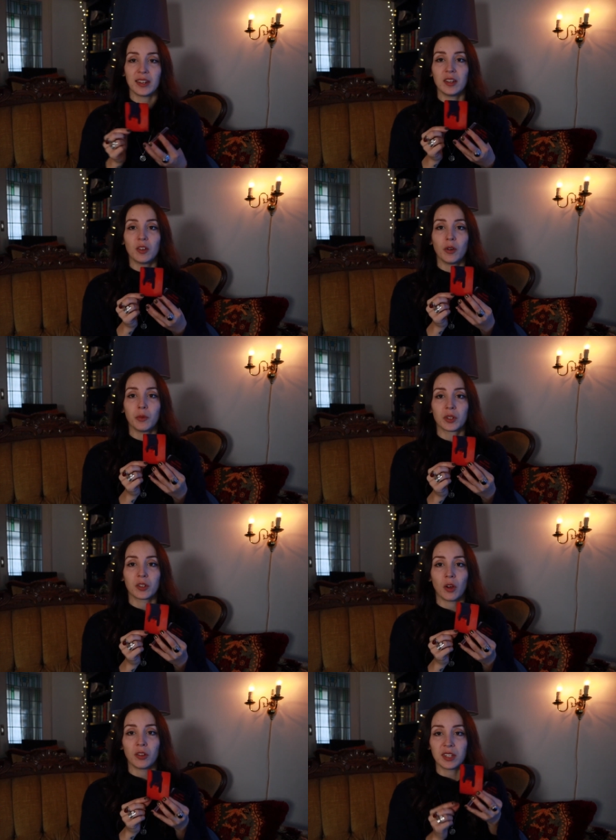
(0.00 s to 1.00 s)
didn't know it was
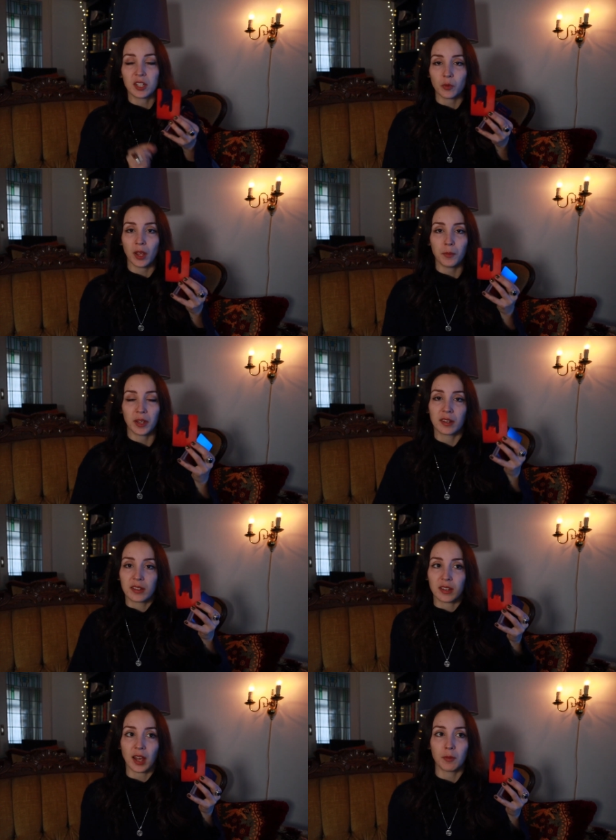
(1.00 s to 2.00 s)
called this way
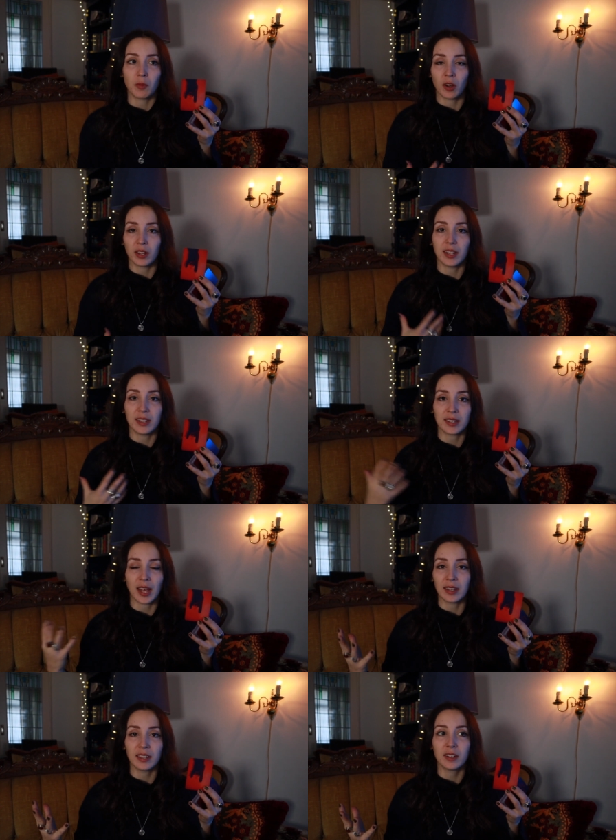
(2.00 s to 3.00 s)
because I'm not
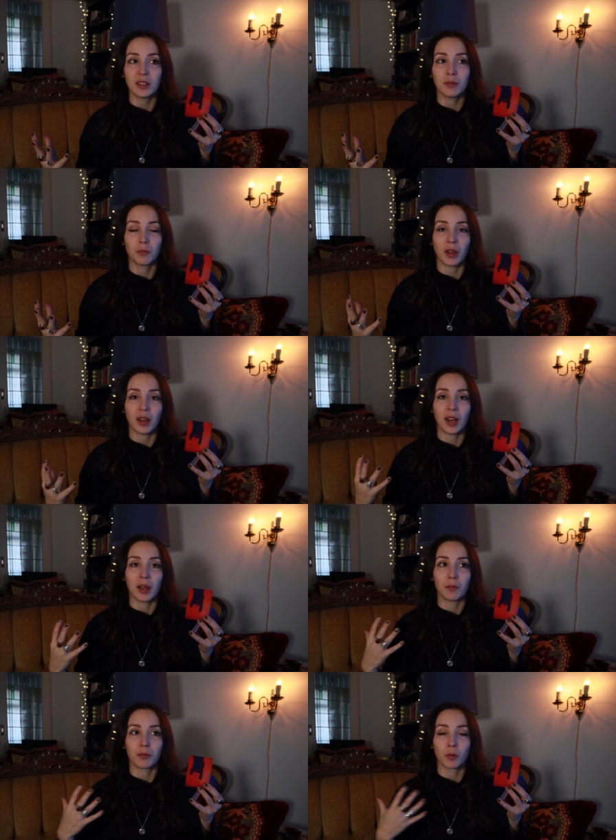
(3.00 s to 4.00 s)
Italian, but
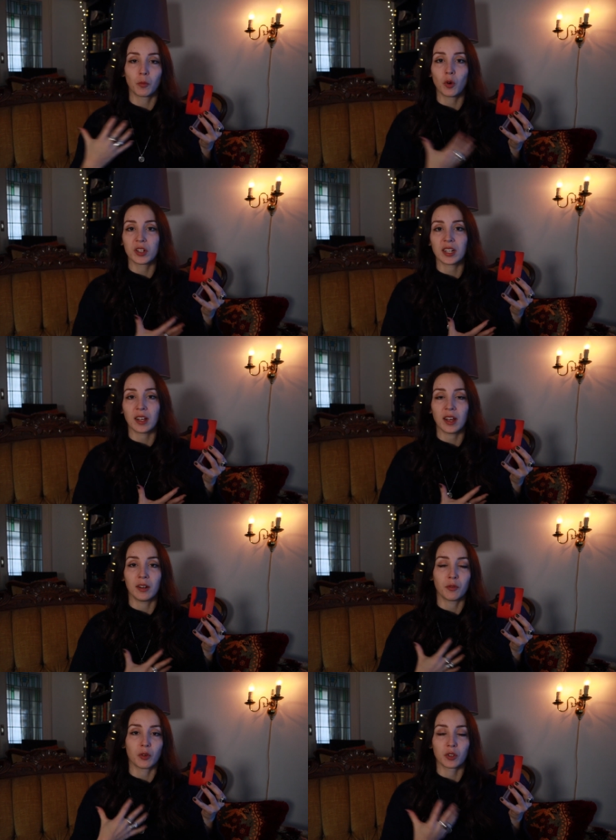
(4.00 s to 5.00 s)
I'm from Corsica,
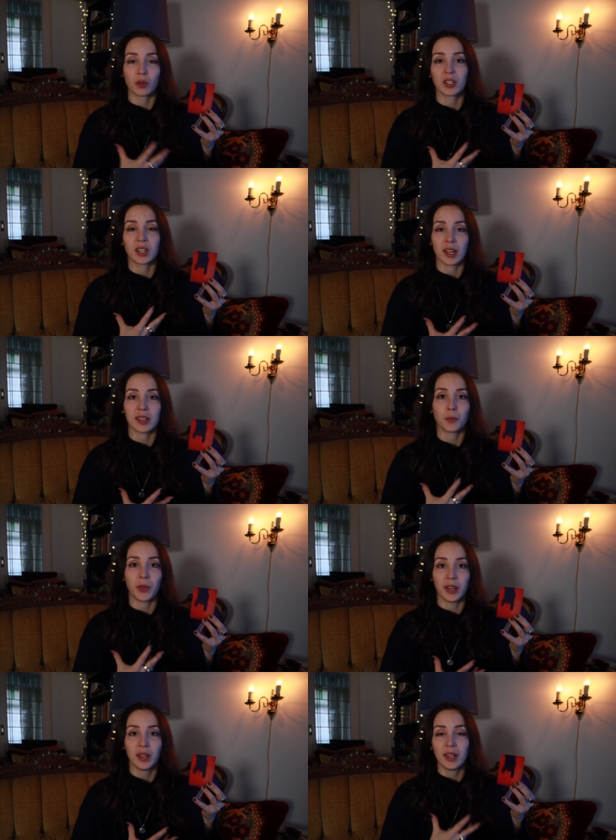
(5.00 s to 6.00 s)
and of course Corsica has
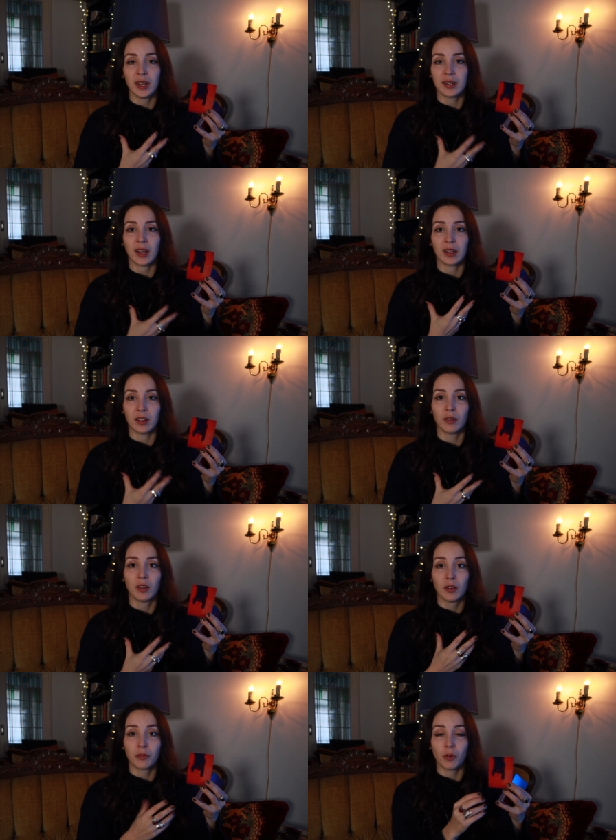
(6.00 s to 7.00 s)
been Italian
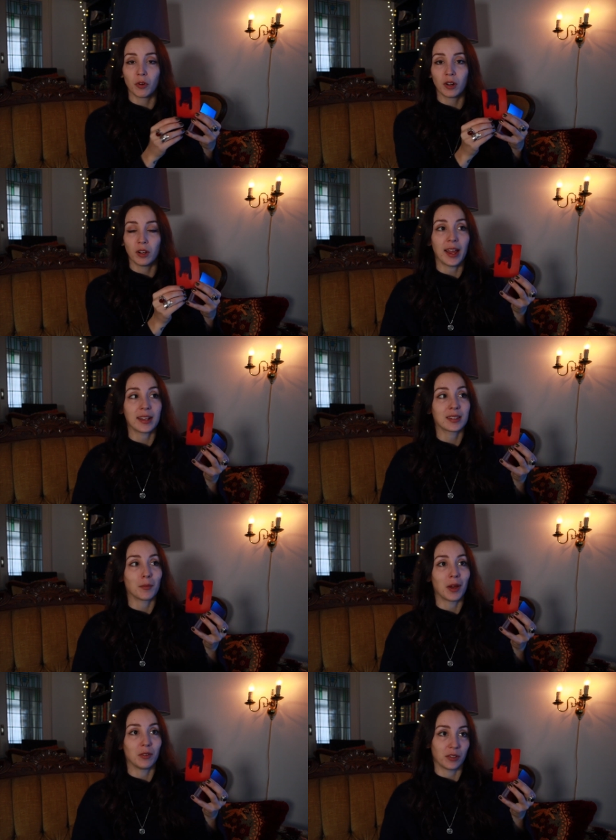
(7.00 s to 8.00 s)
for X
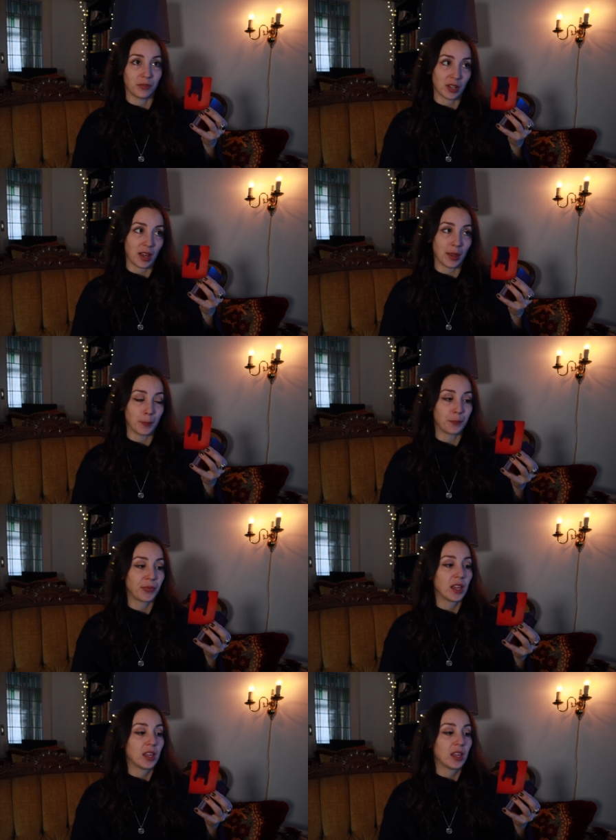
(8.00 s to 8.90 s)
amount of time.